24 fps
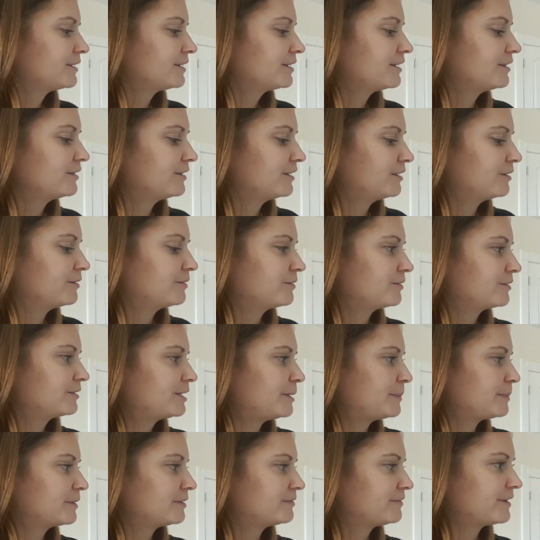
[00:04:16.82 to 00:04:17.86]
And then
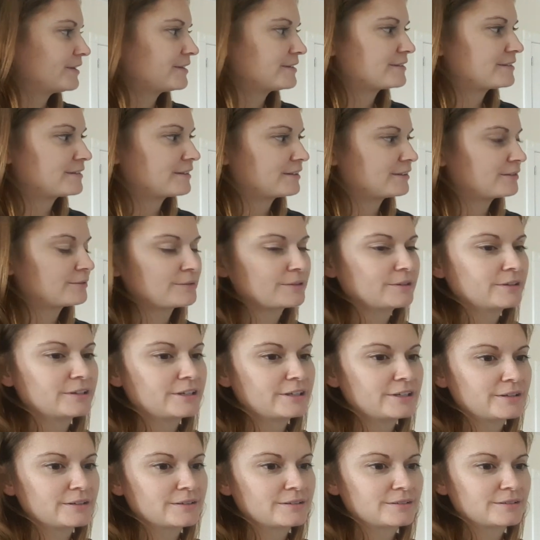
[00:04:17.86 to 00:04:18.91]
keep the face like
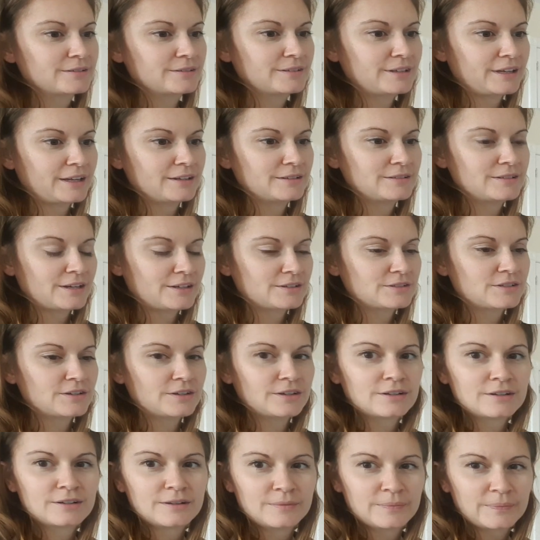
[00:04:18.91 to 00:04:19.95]
really kind of
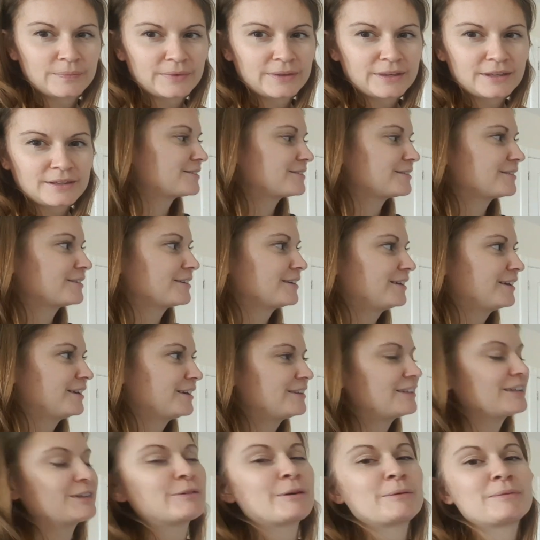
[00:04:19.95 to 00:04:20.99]
textured. I
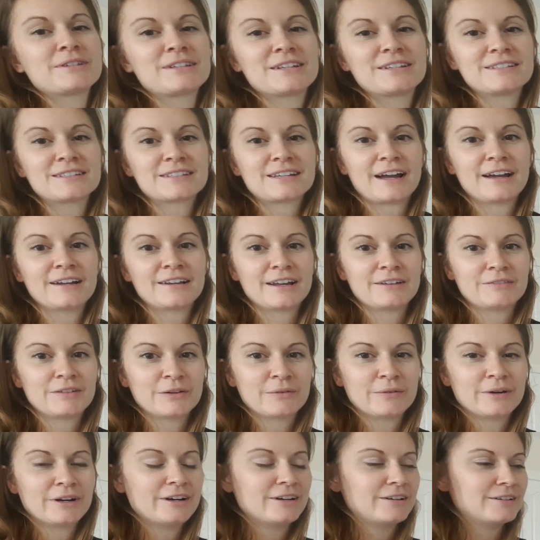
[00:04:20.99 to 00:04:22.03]
think it represents skydiving
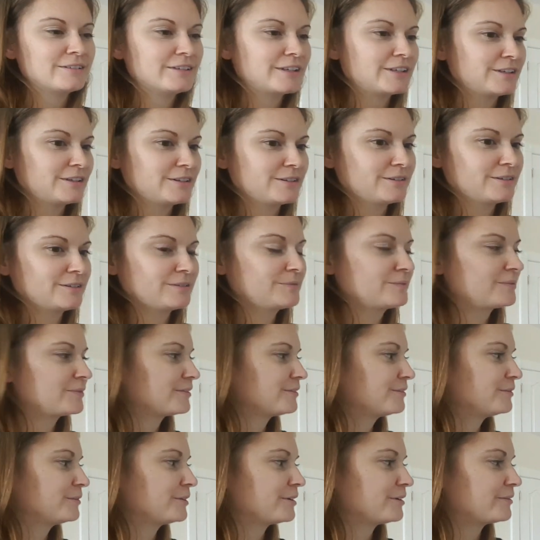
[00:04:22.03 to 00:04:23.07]
well. Like we're
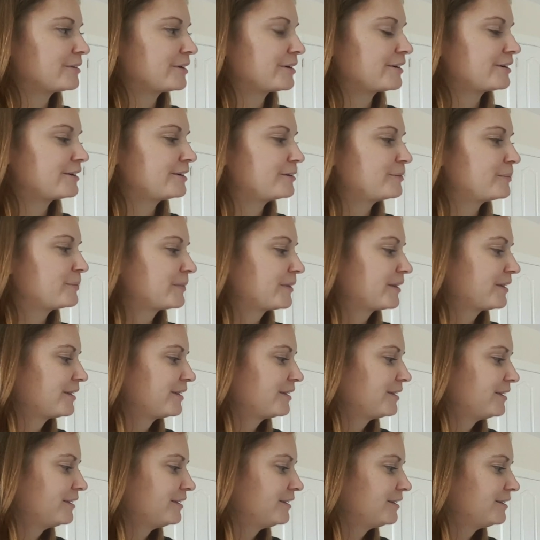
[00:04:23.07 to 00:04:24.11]
very
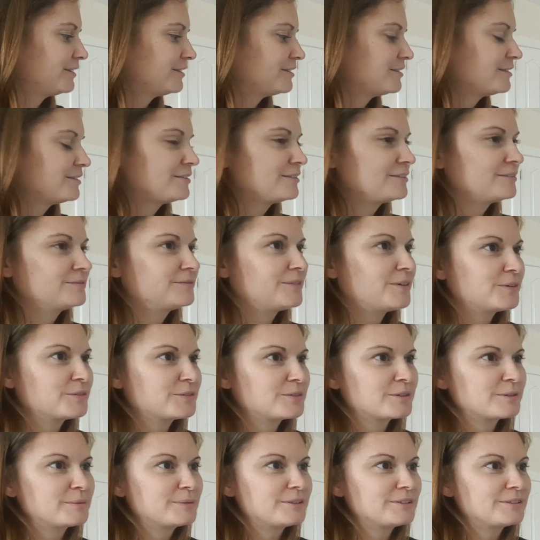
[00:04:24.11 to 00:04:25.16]

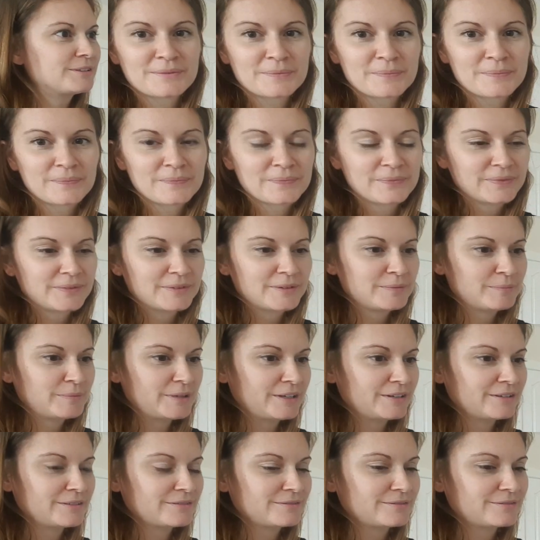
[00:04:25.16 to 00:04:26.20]
vulnerable,
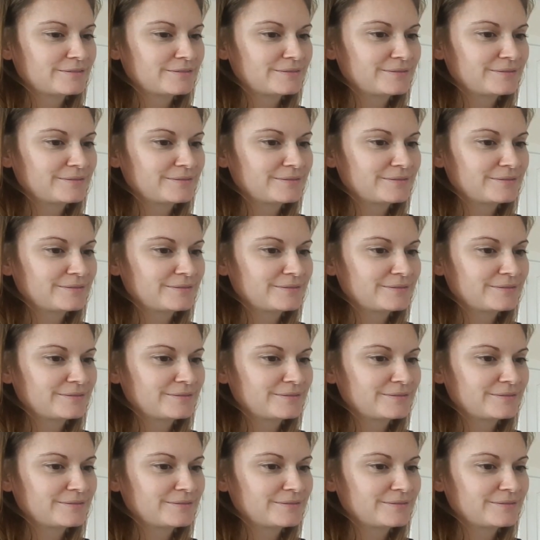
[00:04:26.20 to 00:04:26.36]
made of